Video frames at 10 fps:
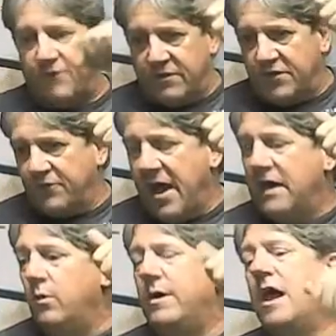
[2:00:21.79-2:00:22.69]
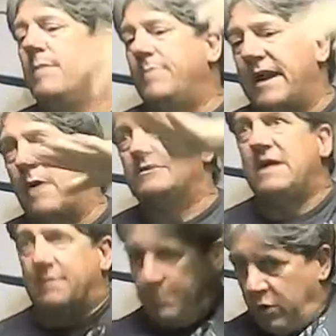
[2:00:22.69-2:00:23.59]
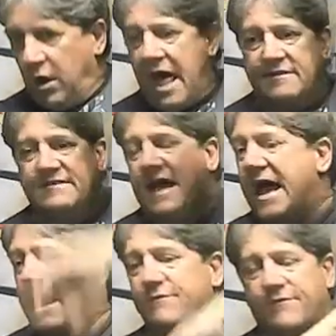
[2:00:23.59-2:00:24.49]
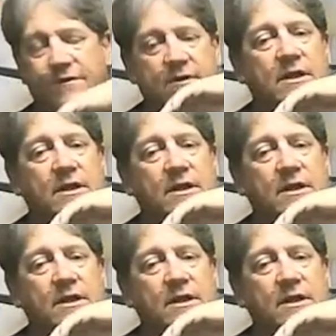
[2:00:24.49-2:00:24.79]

The throttle went up, and I was able to pull out of the dive